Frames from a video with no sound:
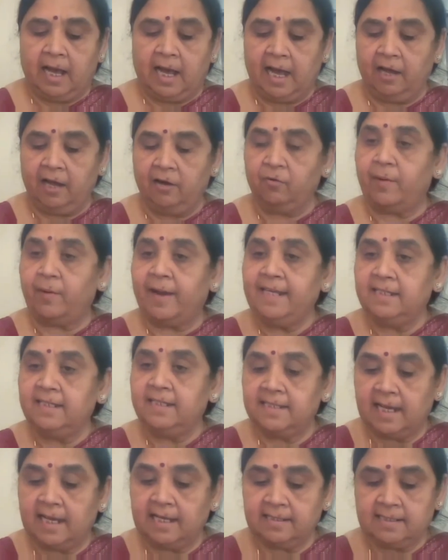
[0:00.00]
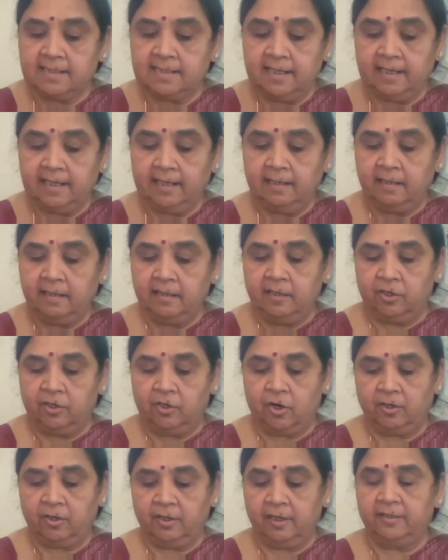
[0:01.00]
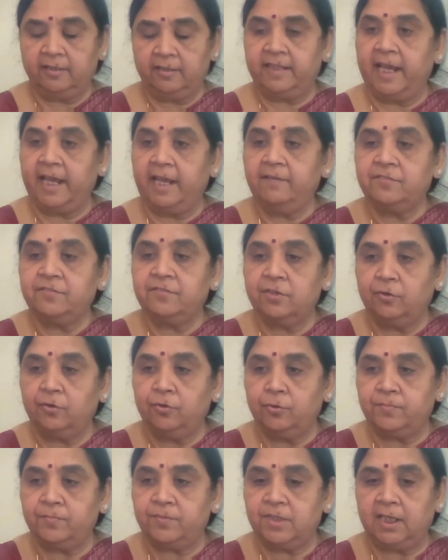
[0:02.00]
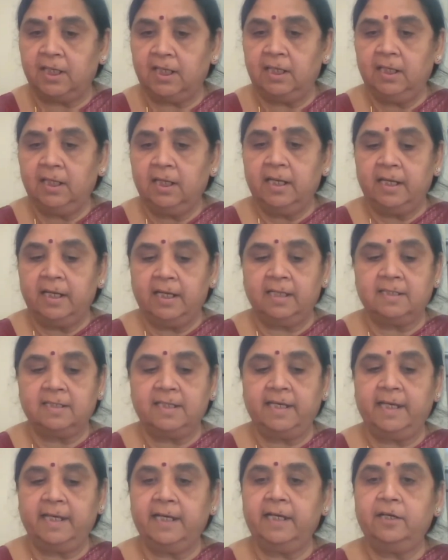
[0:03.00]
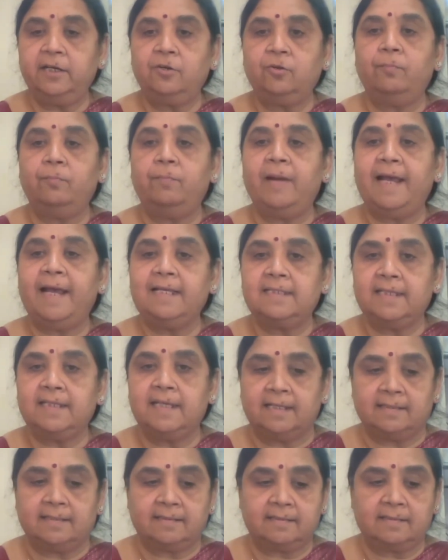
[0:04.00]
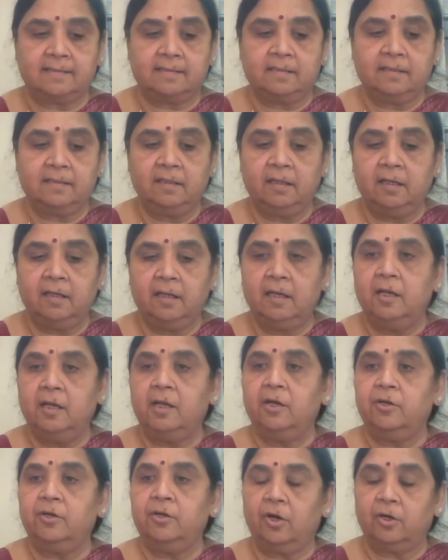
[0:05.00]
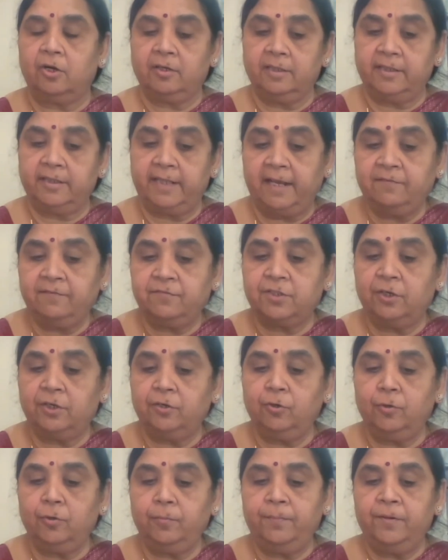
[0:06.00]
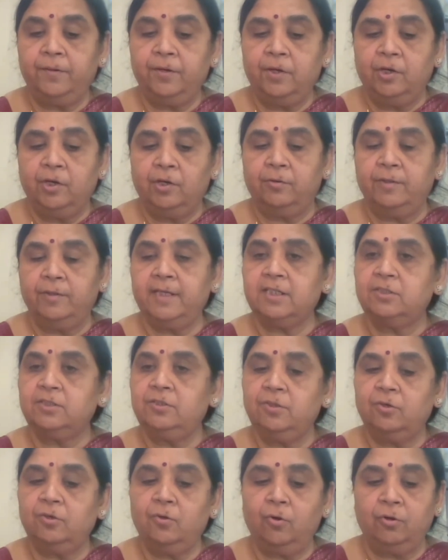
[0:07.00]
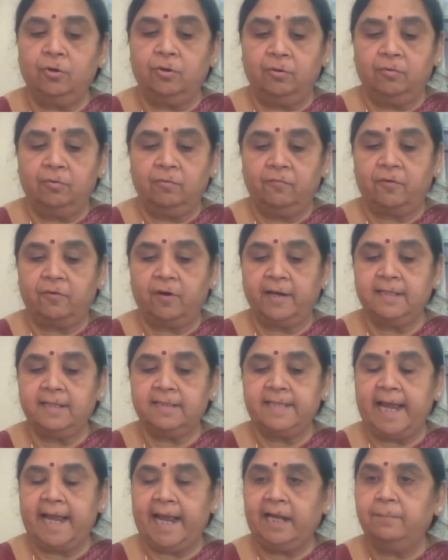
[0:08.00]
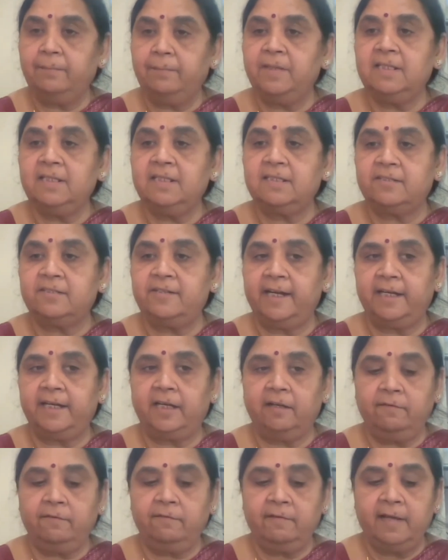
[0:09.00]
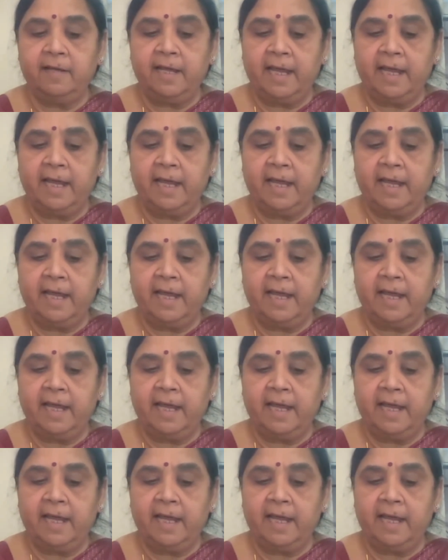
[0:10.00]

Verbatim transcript: Our Vice Chancellor, Dr. Dev Swarupji, is here to bless us. Dr. Dev Swarup, who is known for his administrative